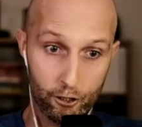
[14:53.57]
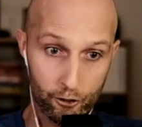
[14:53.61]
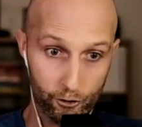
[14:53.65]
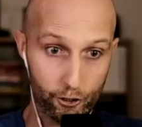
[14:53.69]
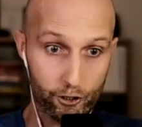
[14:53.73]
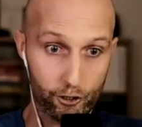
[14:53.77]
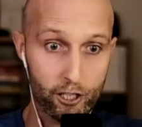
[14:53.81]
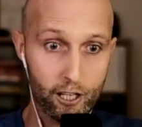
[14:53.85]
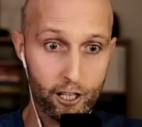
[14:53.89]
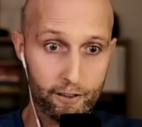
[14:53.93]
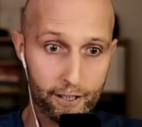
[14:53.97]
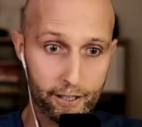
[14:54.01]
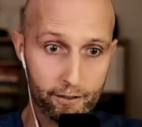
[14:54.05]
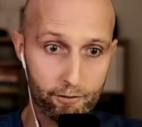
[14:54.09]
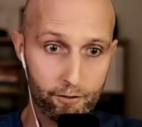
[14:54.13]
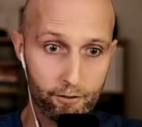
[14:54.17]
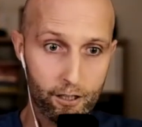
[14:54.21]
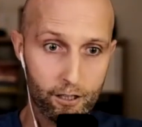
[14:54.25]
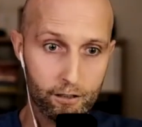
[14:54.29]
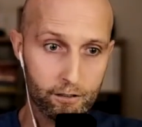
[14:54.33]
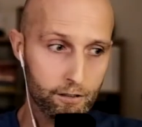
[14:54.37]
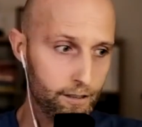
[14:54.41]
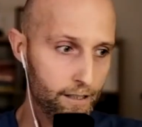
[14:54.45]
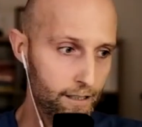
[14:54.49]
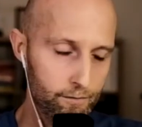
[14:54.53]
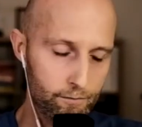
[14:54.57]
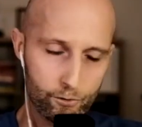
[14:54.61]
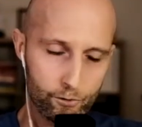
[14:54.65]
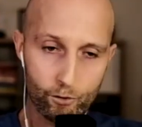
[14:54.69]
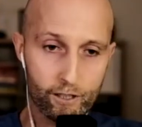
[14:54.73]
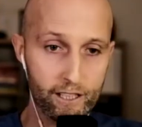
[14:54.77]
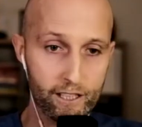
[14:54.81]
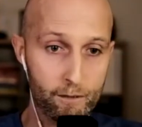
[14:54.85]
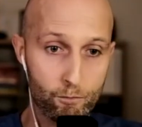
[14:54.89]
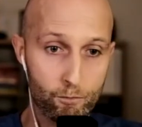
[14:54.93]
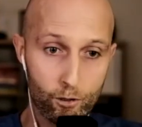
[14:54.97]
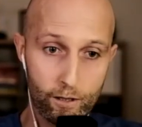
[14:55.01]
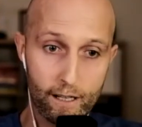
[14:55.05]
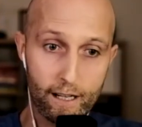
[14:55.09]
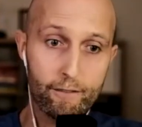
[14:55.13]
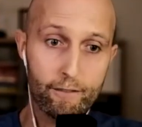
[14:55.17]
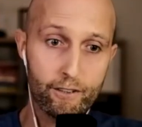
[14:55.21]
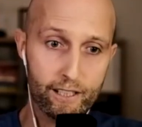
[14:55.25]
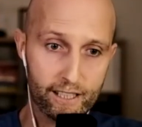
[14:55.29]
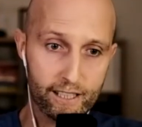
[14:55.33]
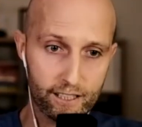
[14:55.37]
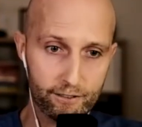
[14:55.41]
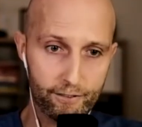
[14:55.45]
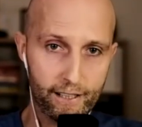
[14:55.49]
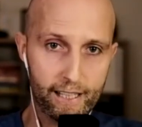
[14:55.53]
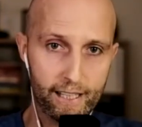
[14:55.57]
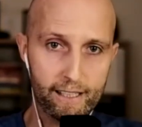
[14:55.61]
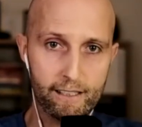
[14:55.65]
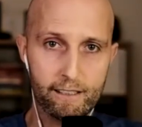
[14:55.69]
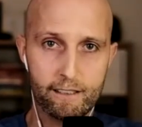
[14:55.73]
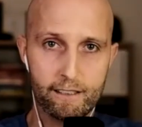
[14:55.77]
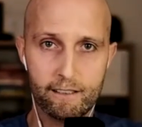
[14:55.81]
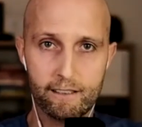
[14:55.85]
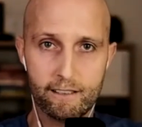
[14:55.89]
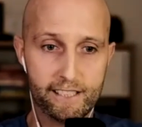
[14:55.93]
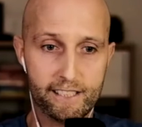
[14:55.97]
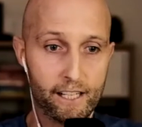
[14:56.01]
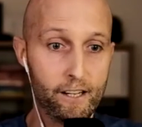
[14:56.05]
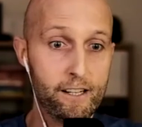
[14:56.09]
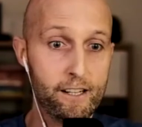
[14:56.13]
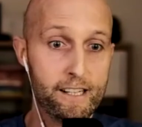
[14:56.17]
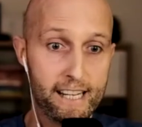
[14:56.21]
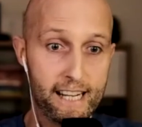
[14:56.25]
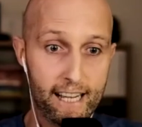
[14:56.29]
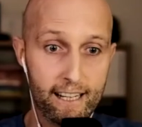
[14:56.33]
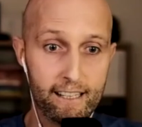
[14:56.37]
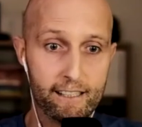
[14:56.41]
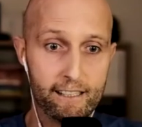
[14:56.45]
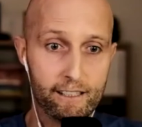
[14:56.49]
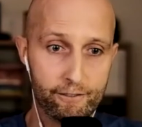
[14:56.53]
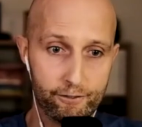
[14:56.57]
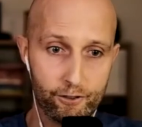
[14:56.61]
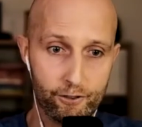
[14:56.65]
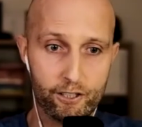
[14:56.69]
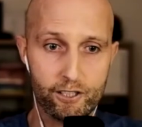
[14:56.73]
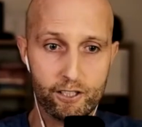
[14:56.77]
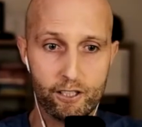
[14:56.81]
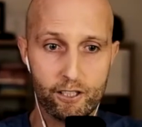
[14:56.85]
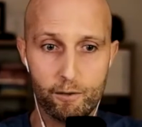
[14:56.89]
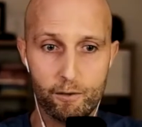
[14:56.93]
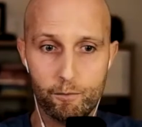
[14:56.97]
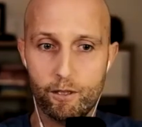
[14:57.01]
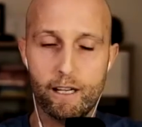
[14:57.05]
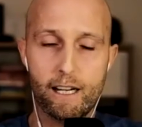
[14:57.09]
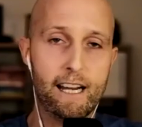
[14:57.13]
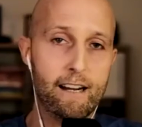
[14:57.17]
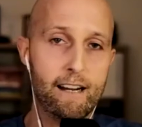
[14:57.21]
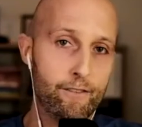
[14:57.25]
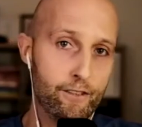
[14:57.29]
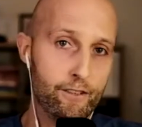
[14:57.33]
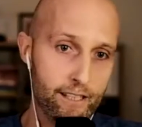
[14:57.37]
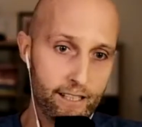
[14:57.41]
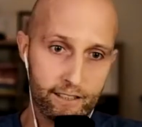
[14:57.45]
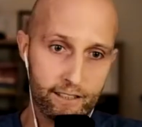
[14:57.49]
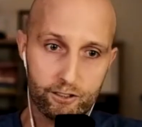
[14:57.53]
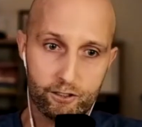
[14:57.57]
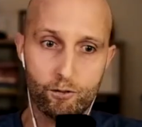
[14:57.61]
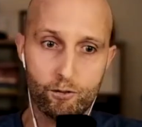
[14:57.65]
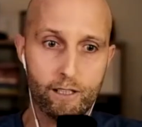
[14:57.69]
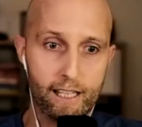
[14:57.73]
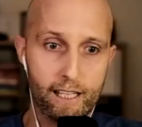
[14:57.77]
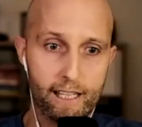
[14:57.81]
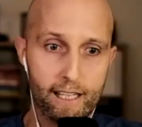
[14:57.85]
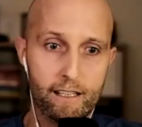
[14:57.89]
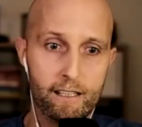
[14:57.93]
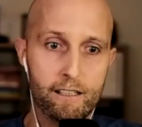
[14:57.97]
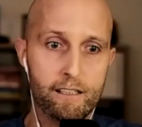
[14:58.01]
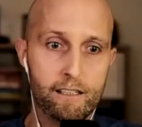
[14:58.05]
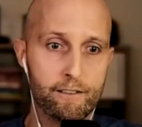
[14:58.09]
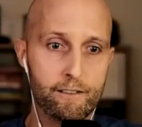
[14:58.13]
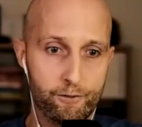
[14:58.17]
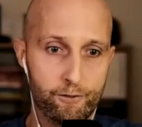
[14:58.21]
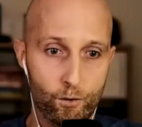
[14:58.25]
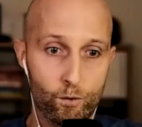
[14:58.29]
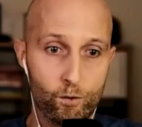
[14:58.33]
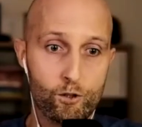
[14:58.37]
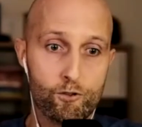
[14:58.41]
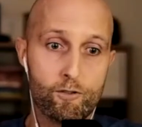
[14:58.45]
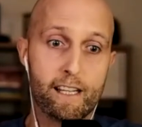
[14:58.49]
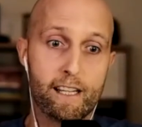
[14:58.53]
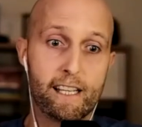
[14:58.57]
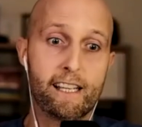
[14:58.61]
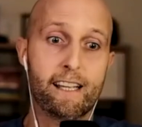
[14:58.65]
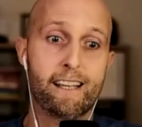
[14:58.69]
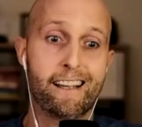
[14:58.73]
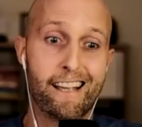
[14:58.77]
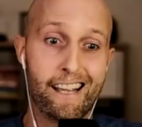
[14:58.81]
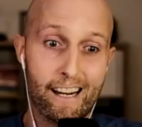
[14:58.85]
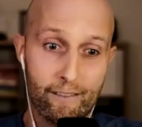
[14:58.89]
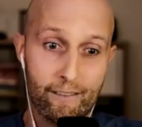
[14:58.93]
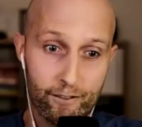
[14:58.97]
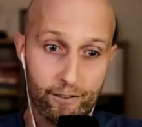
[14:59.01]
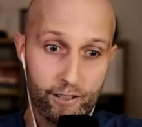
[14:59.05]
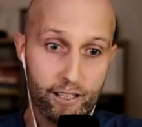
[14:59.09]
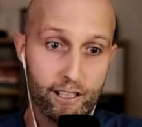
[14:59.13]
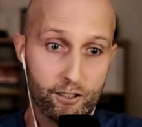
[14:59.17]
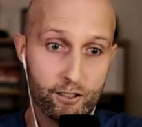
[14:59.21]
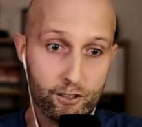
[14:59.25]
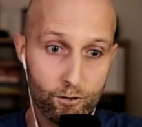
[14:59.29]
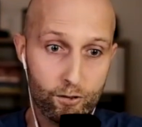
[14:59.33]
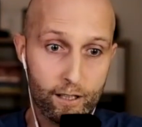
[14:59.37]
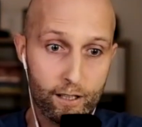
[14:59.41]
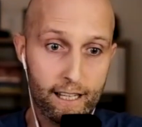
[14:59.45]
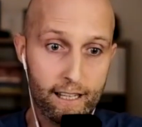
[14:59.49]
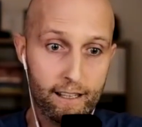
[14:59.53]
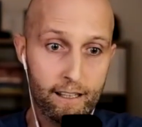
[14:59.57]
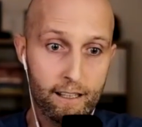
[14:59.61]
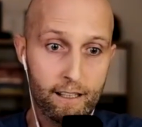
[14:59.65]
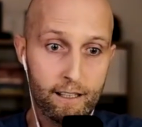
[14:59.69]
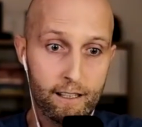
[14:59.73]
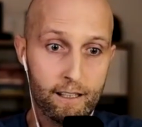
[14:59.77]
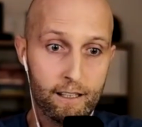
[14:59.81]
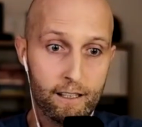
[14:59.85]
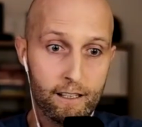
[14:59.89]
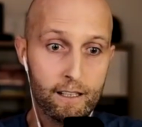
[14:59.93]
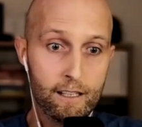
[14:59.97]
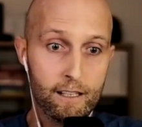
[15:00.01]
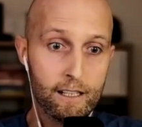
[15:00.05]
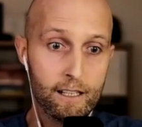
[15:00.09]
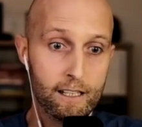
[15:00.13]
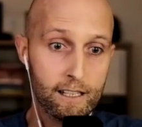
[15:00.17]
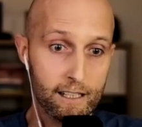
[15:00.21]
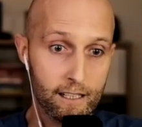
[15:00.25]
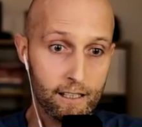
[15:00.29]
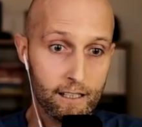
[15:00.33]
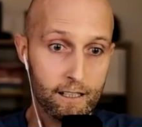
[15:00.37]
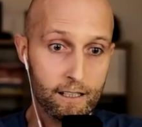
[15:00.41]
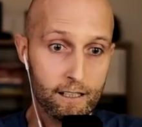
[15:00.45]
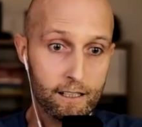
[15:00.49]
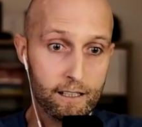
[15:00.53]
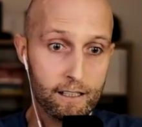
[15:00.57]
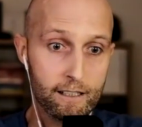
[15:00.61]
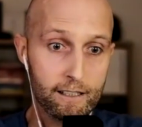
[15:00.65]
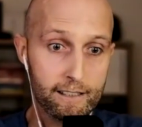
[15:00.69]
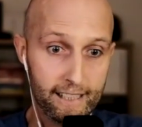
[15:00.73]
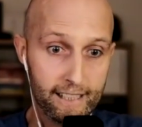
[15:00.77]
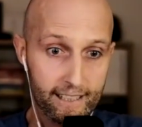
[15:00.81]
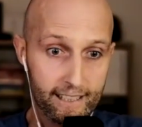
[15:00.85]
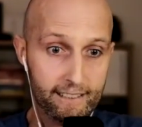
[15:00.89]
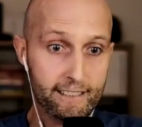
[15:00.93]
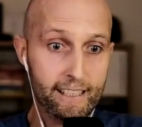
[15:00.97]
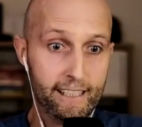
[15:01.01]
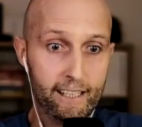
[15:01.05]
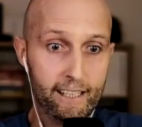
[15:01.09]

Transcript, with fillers: There's nothing wrong. You're in the everything's fine. Start dialing the first number. Everything's okay. The phone's ringing. Everything's okay. Mm. Next thing